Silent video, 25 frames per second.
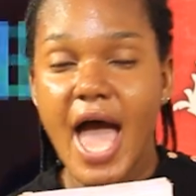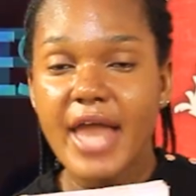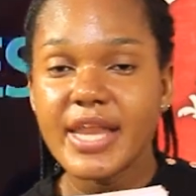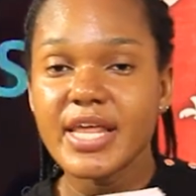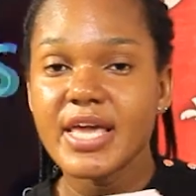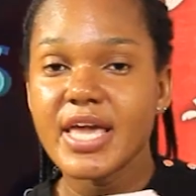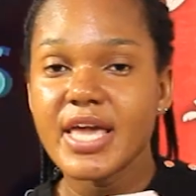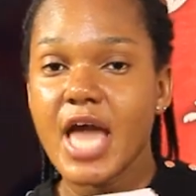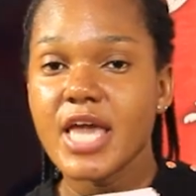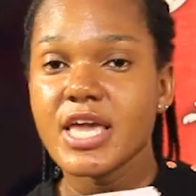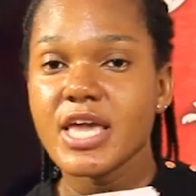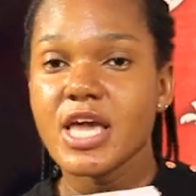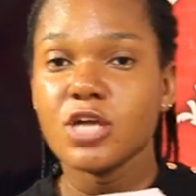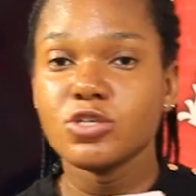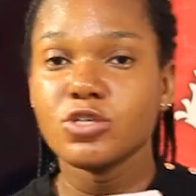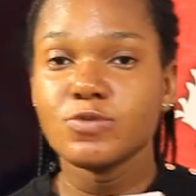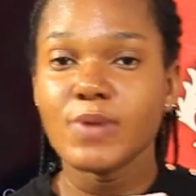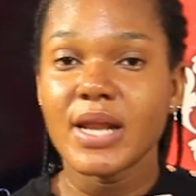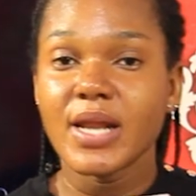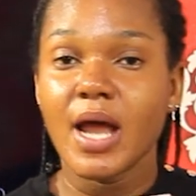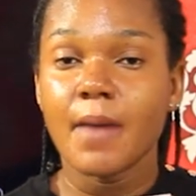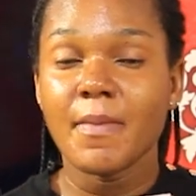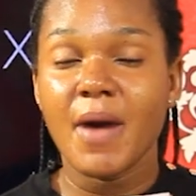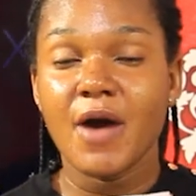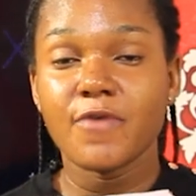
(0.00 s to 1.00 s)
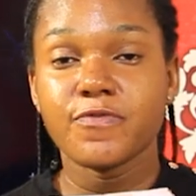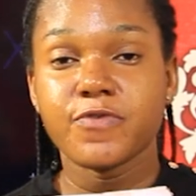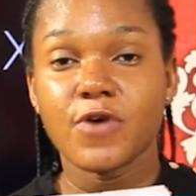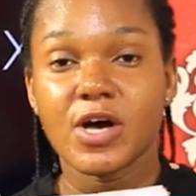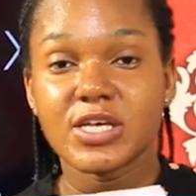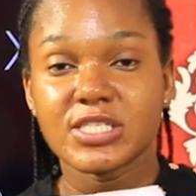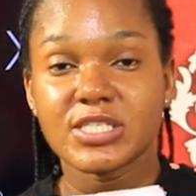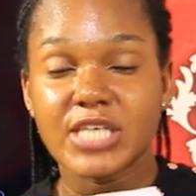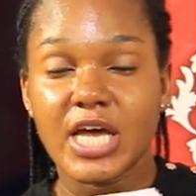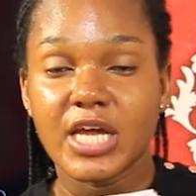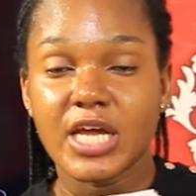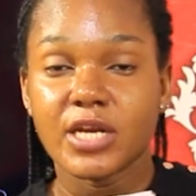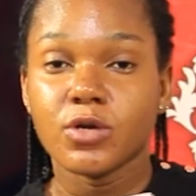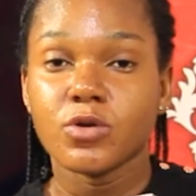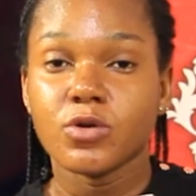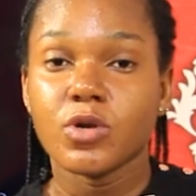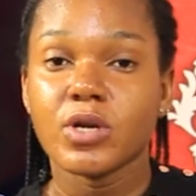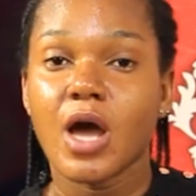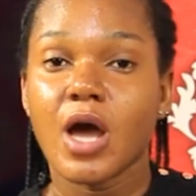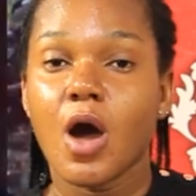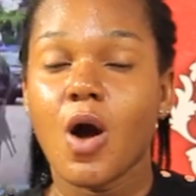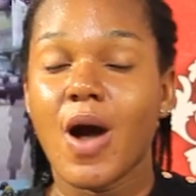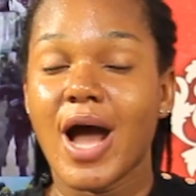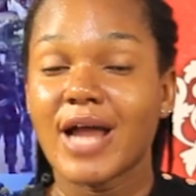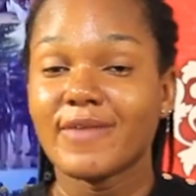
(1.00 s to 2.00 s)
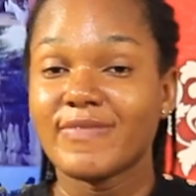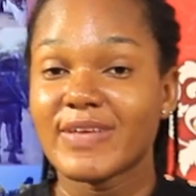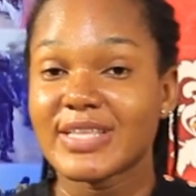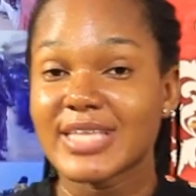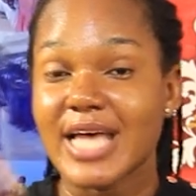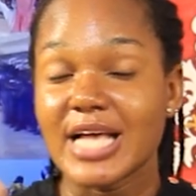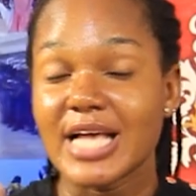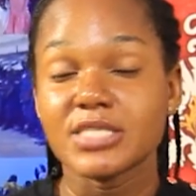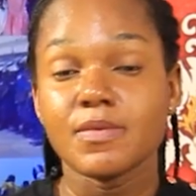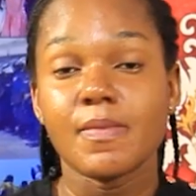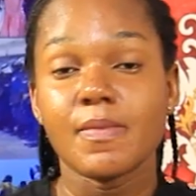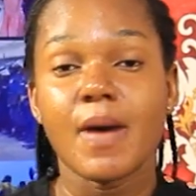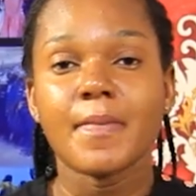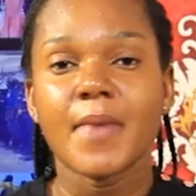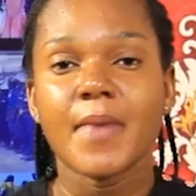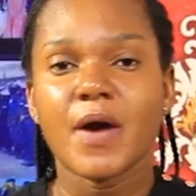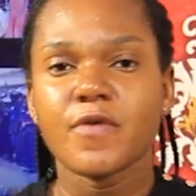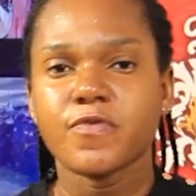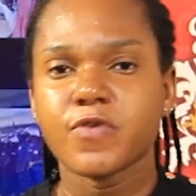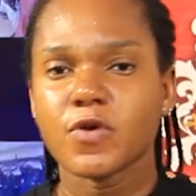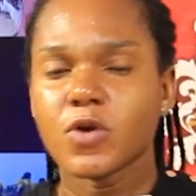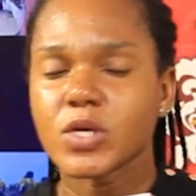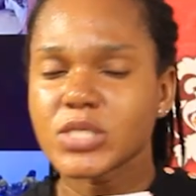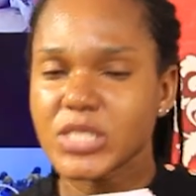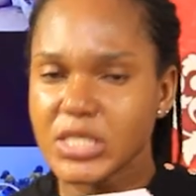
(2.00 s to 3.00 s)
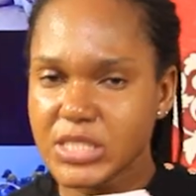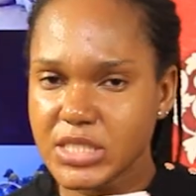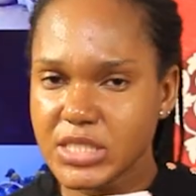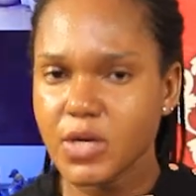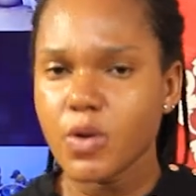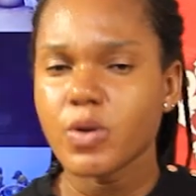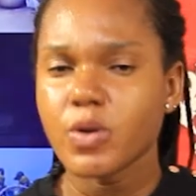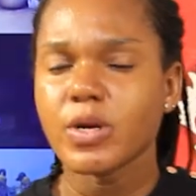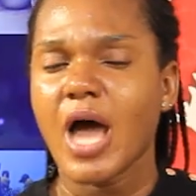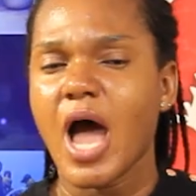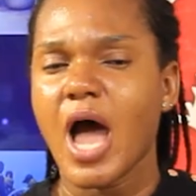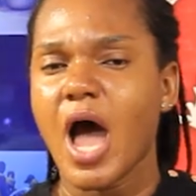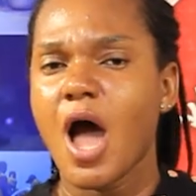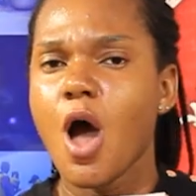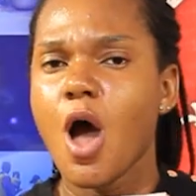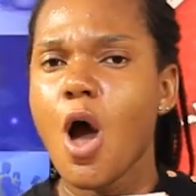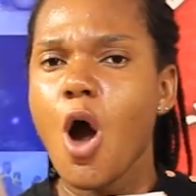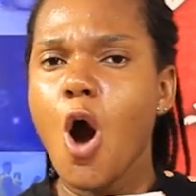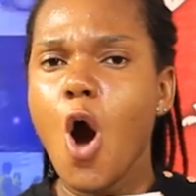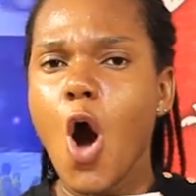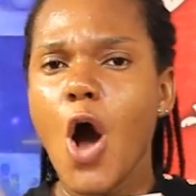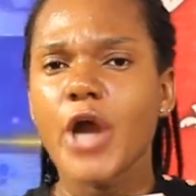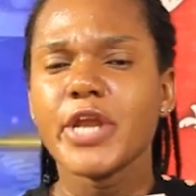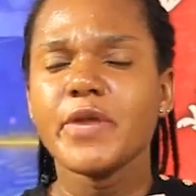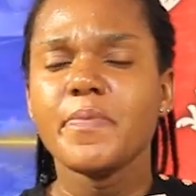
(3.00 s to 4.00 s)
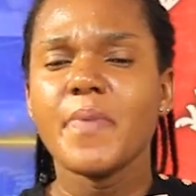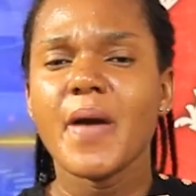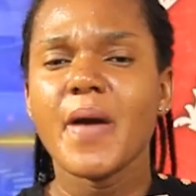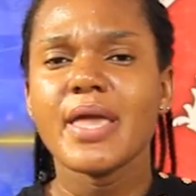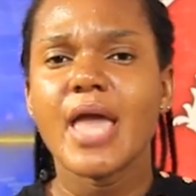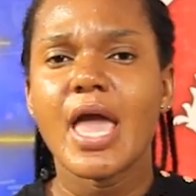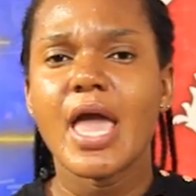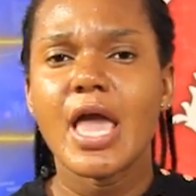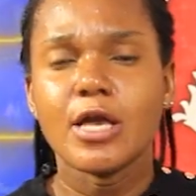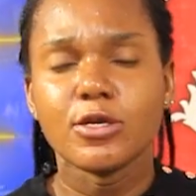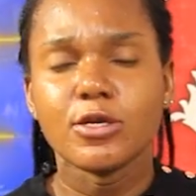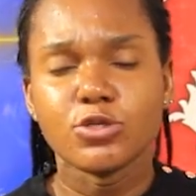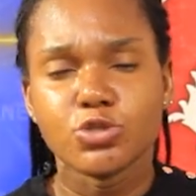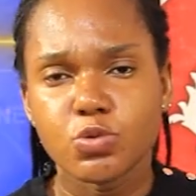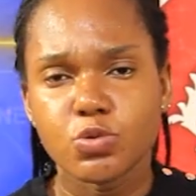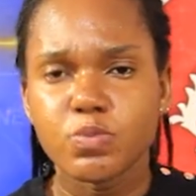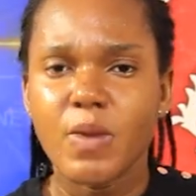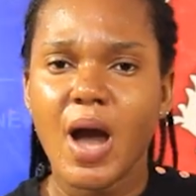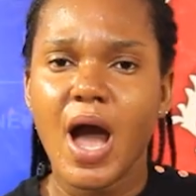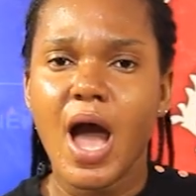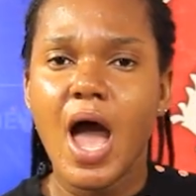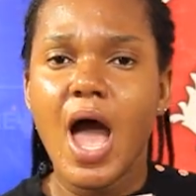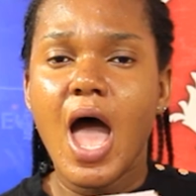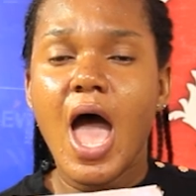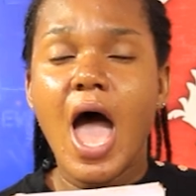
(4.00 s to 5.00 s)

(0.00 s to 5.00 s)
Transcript: Any year you join a man for signing on our advertising, my man for a sister now, or the baby a juma.